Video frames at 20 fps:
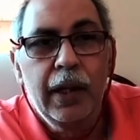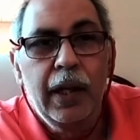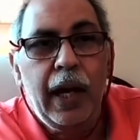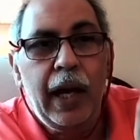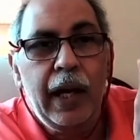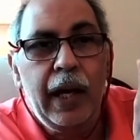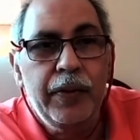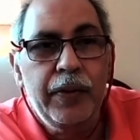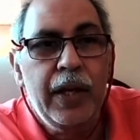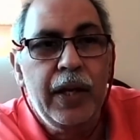
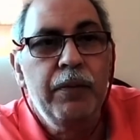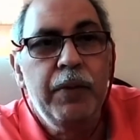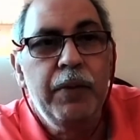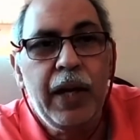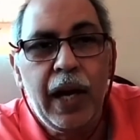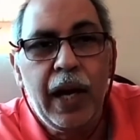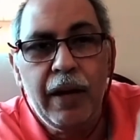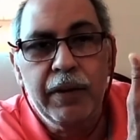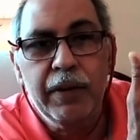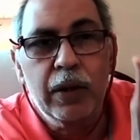And then we
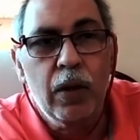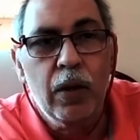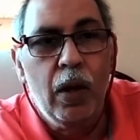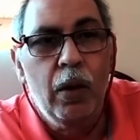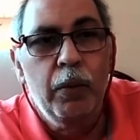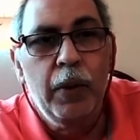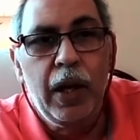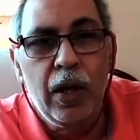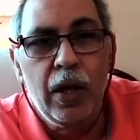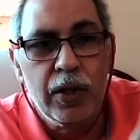have a
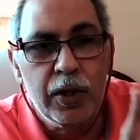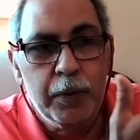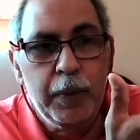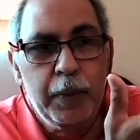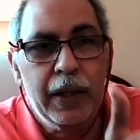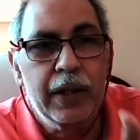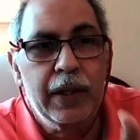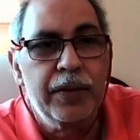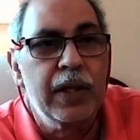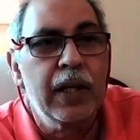Galway
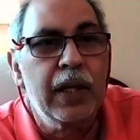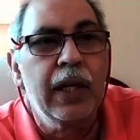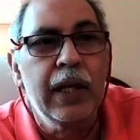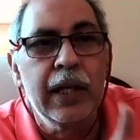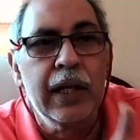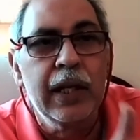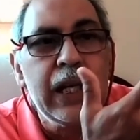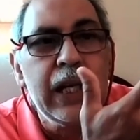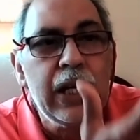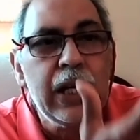hospital scene
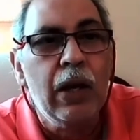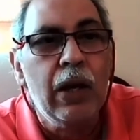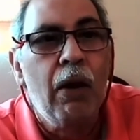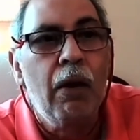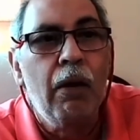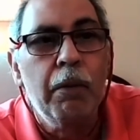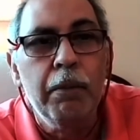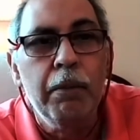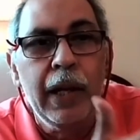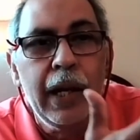in
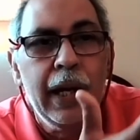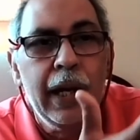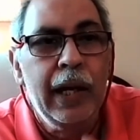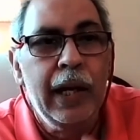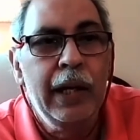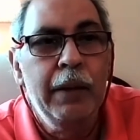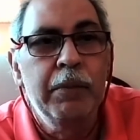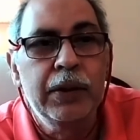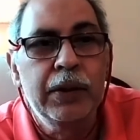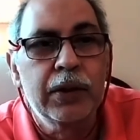ER
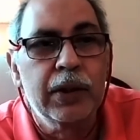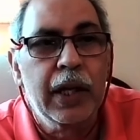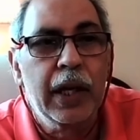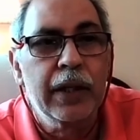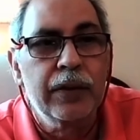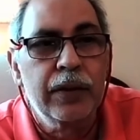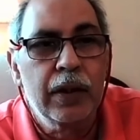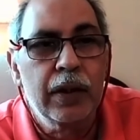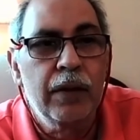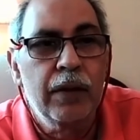elements
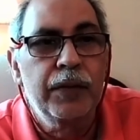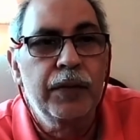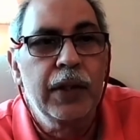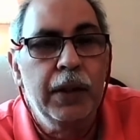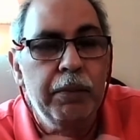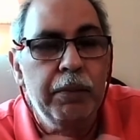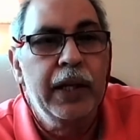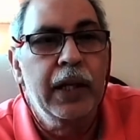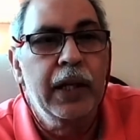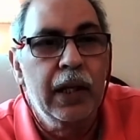kicks in of the
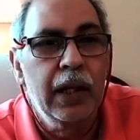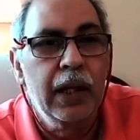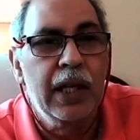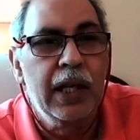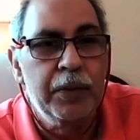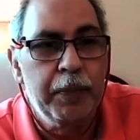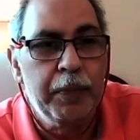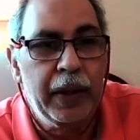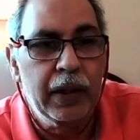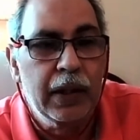medical
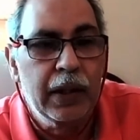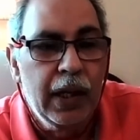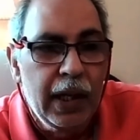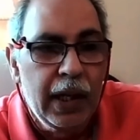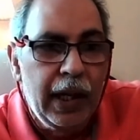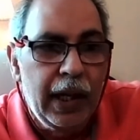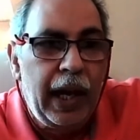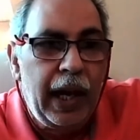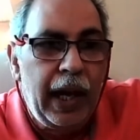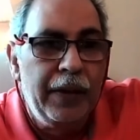aspect.
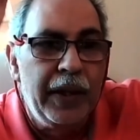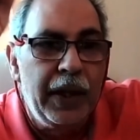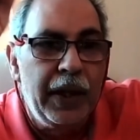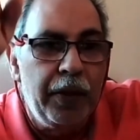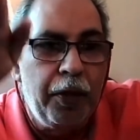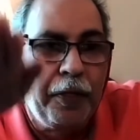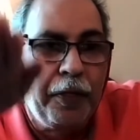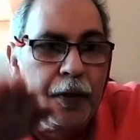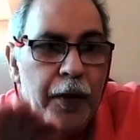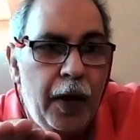And then the
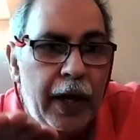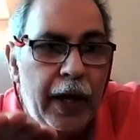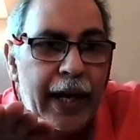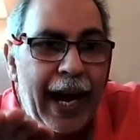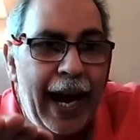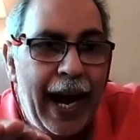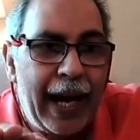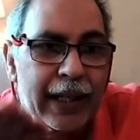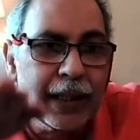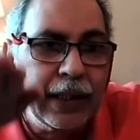third
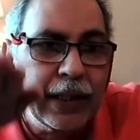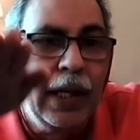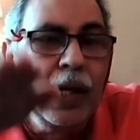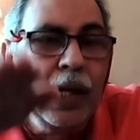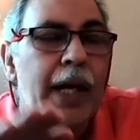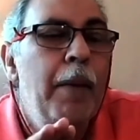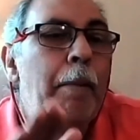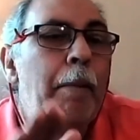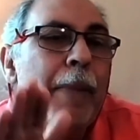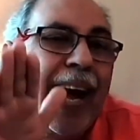act,
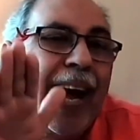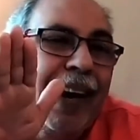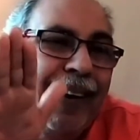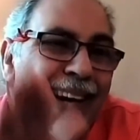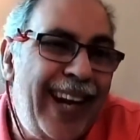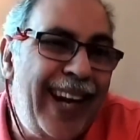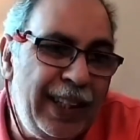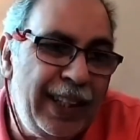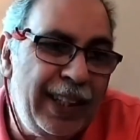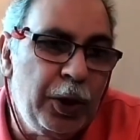
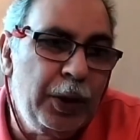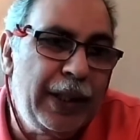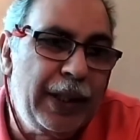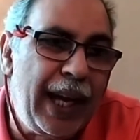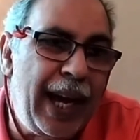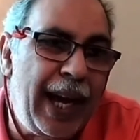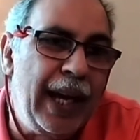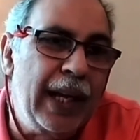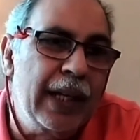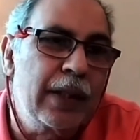parallel to
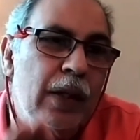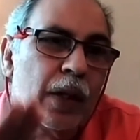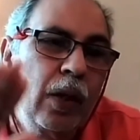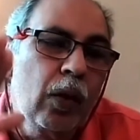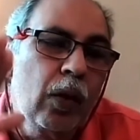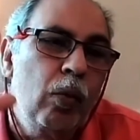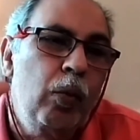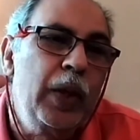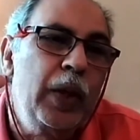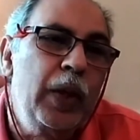that,
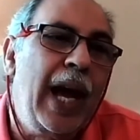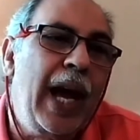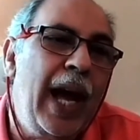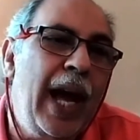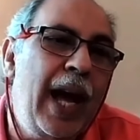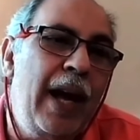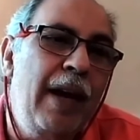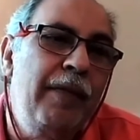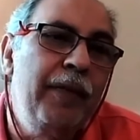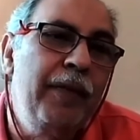we
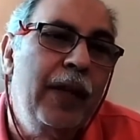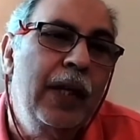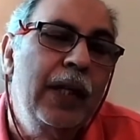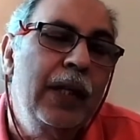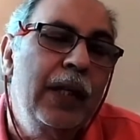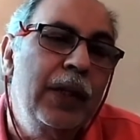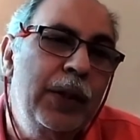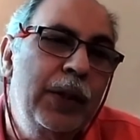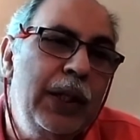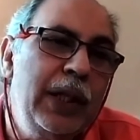have
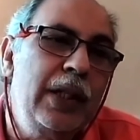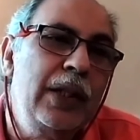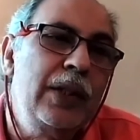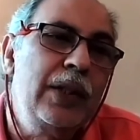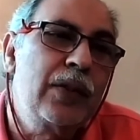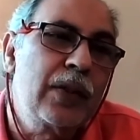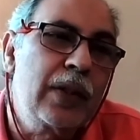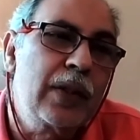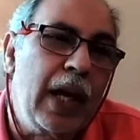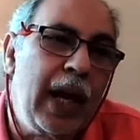
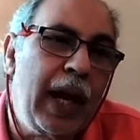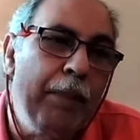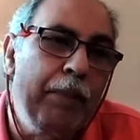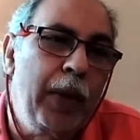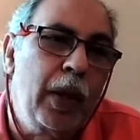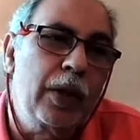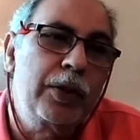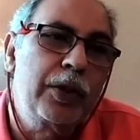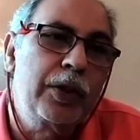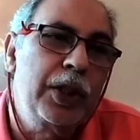these
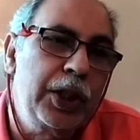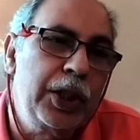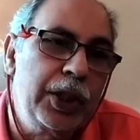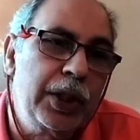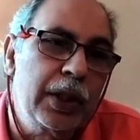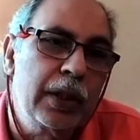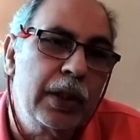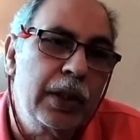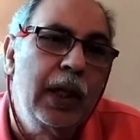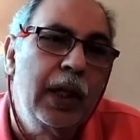
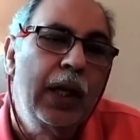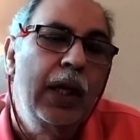politicians